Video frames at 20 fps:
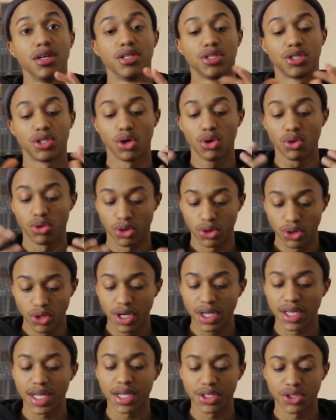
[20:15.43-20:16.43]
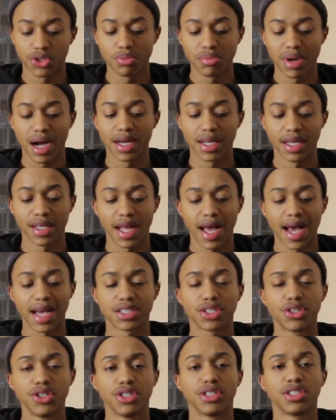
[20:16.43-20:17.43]
So looking at your body and
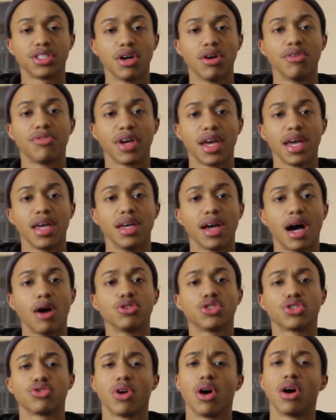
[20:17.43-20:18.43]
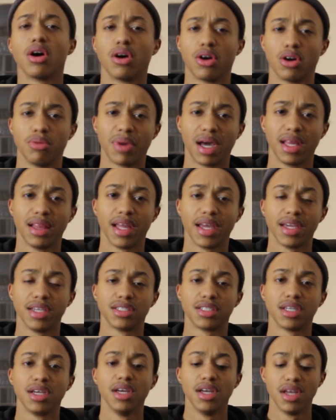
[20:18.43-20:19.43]
asking yourself, hey, how strong are my
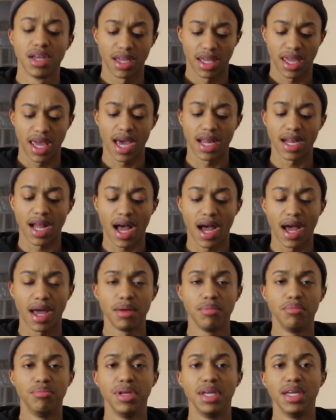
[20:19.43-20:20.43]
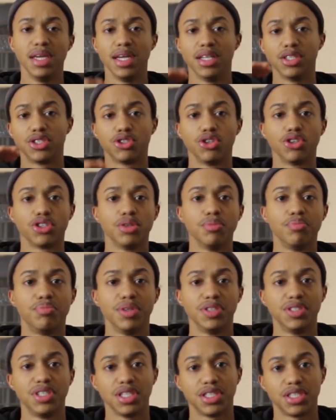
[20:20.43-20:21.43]
legs? Can I be in certain
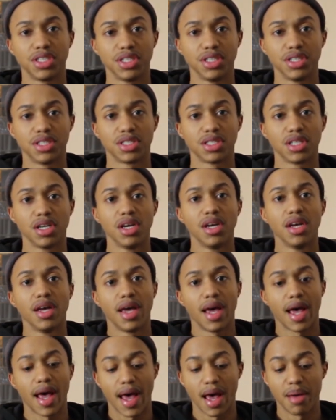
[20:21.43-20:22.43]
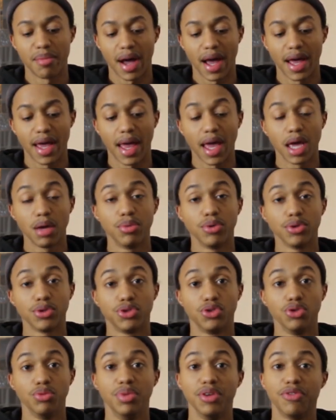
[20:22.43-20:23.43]
positions? Am I able
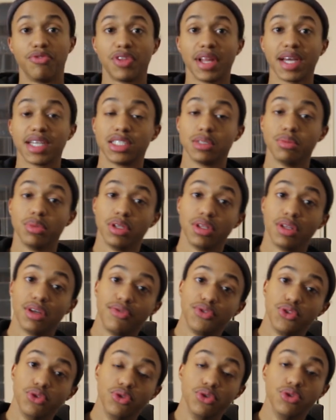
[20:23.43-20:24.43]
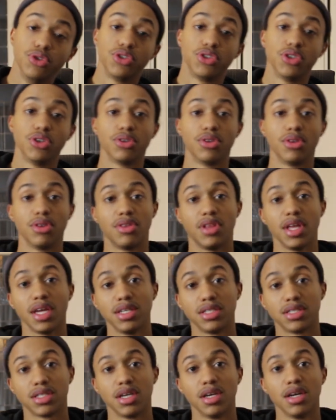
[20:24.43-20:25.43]
to be flexible enough to do certain
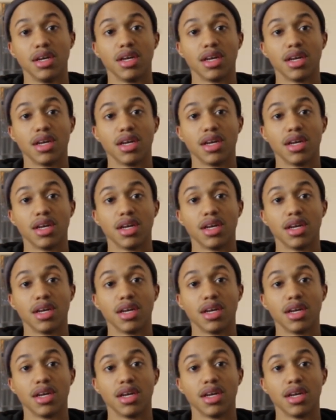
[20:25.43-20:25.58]
things?